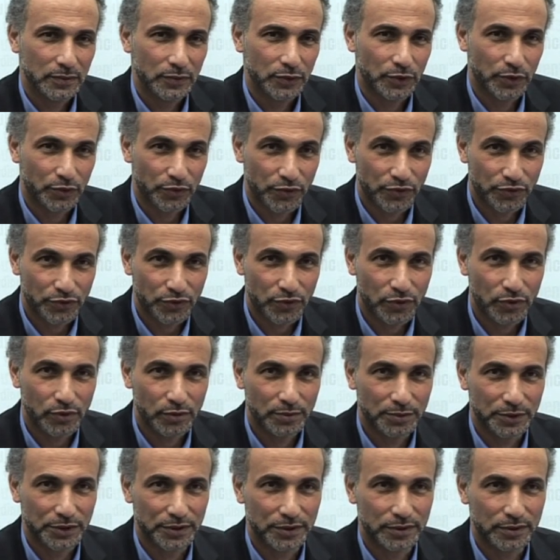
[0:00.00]
the
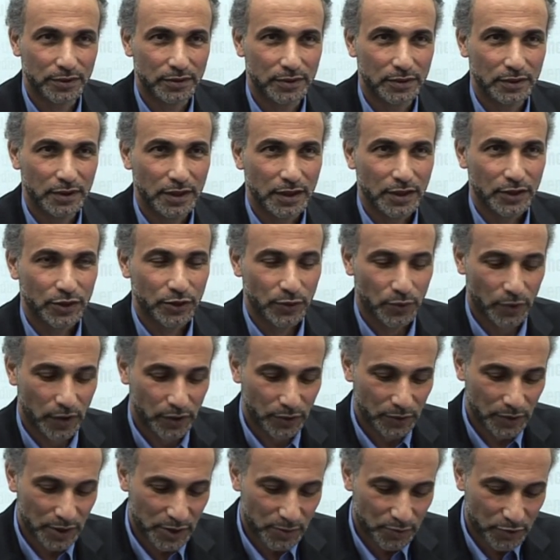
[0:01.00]
reformer, the one
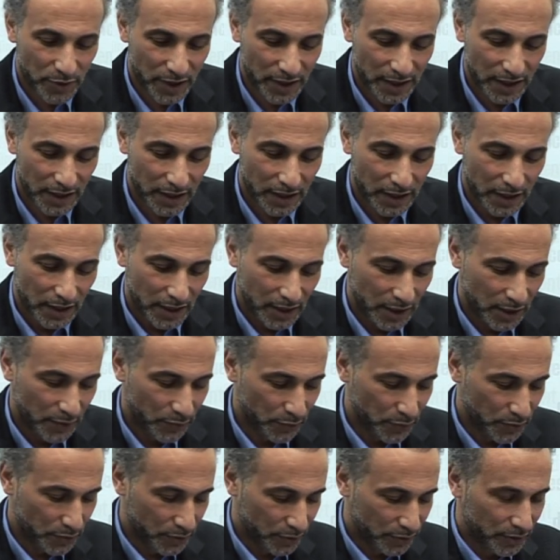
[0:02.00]
who is spreading,
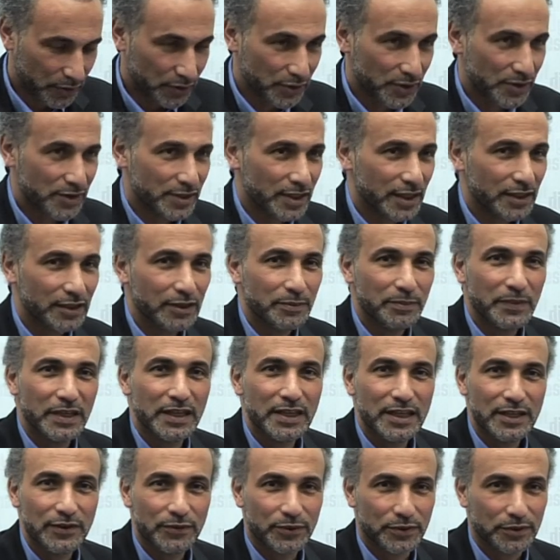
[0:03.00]
if you don't understand the
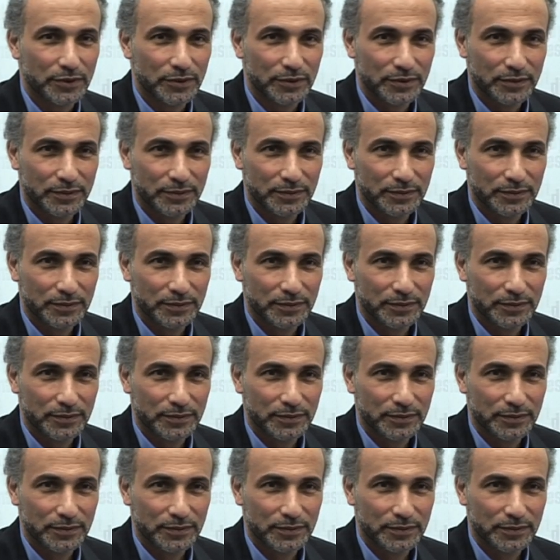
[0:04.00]
believer.